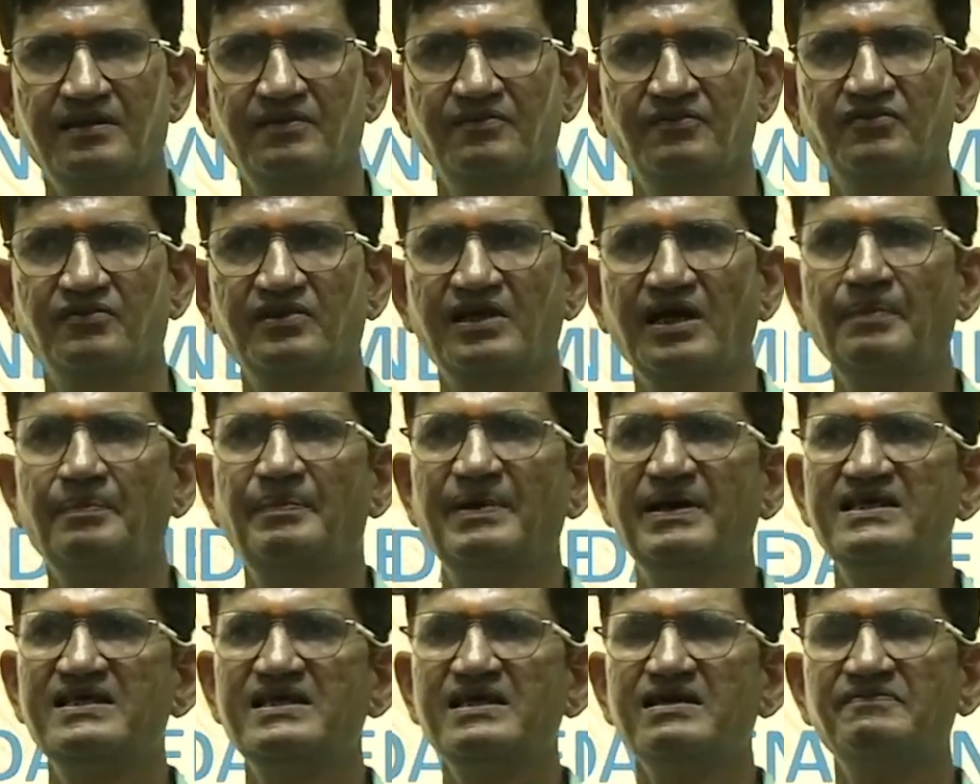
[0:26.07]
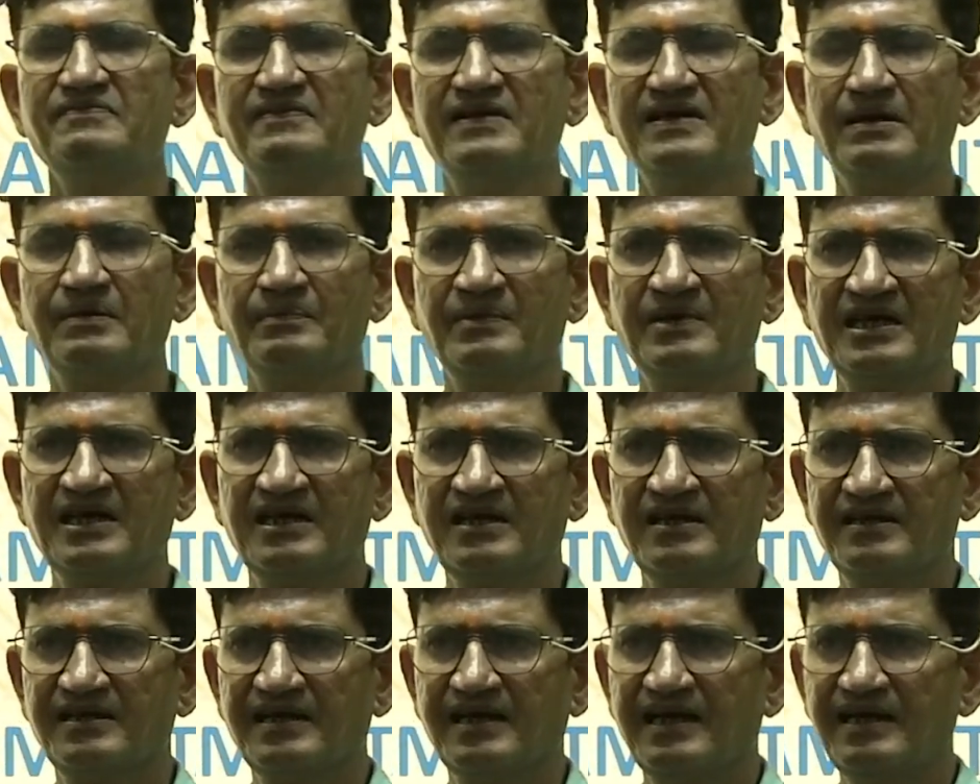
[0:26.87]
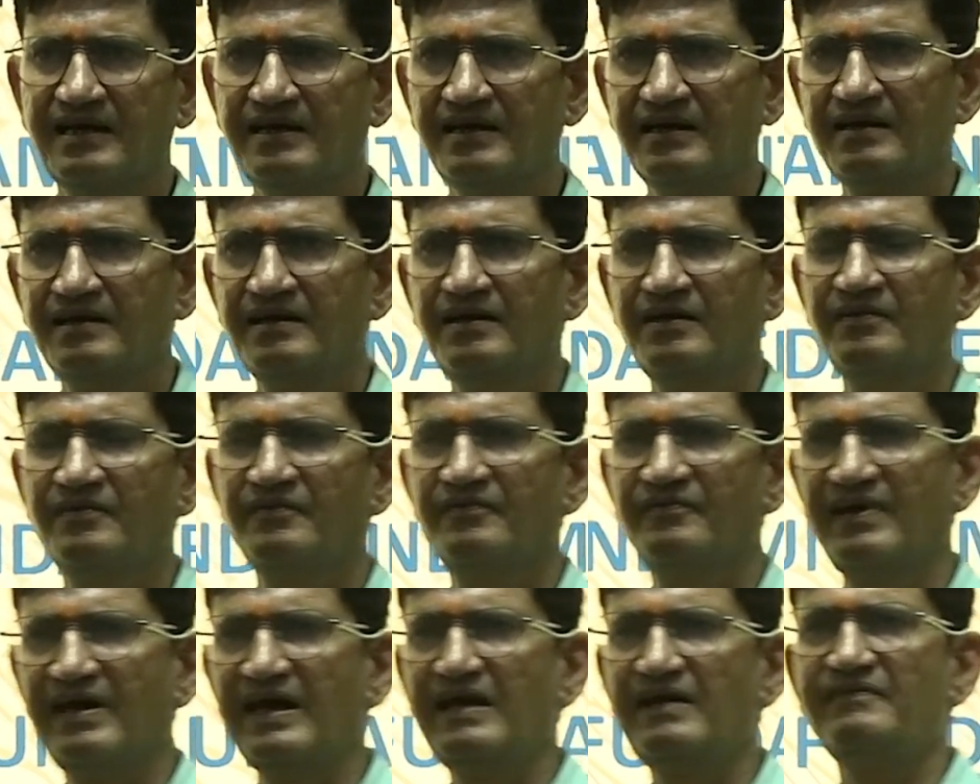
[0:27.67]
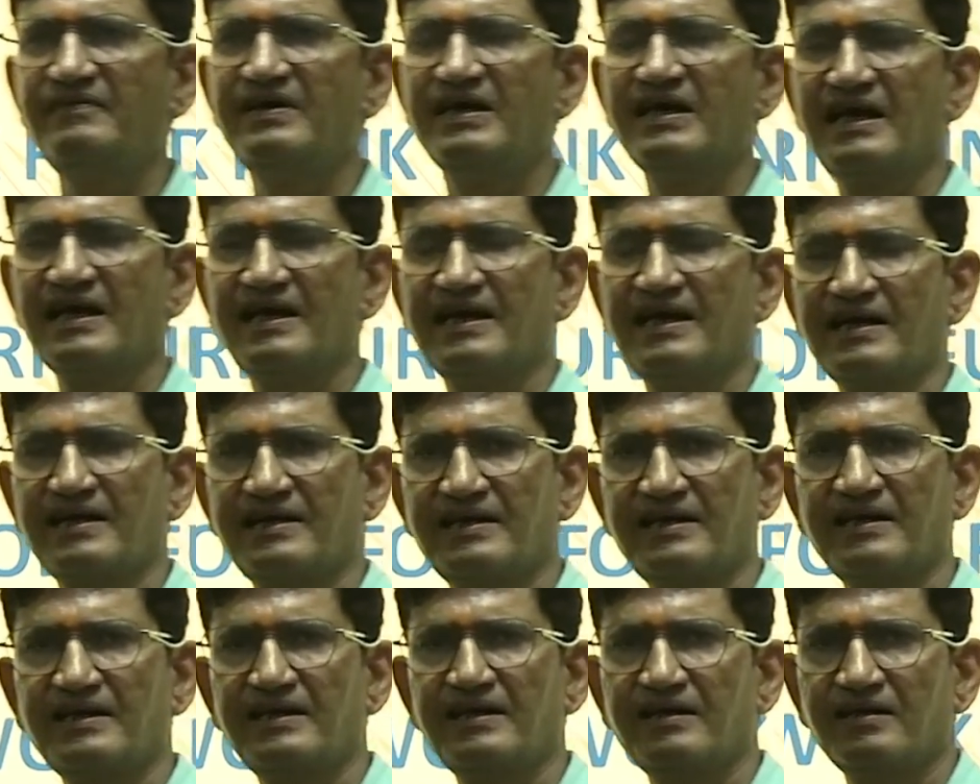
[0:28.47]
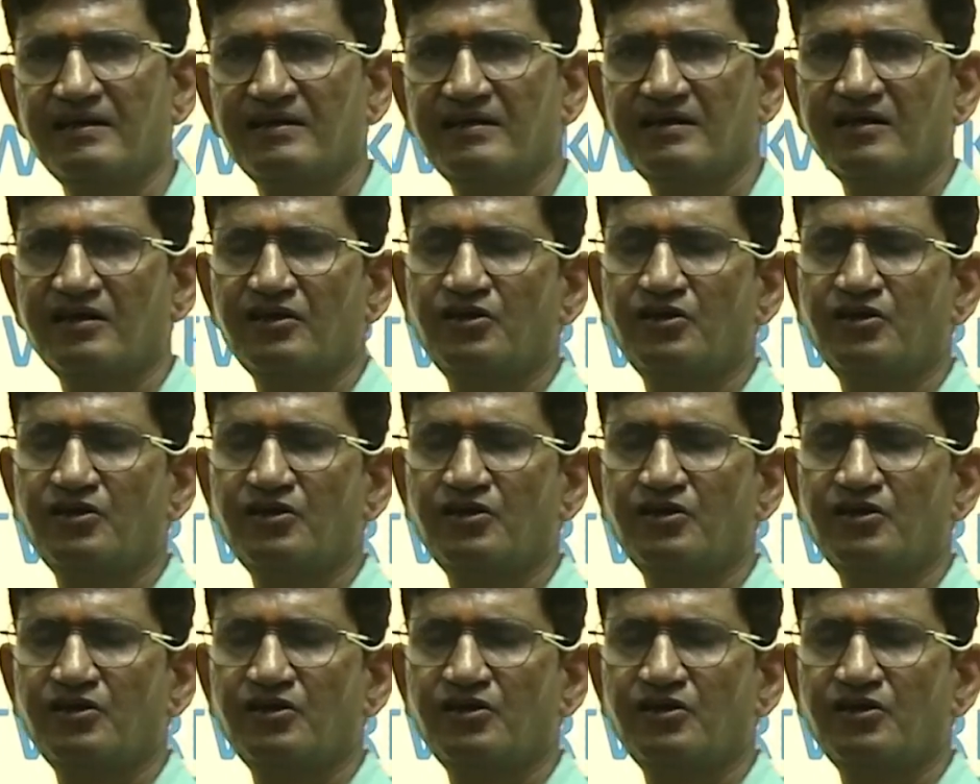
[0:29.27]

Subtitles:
The basic fundamental that when we connected the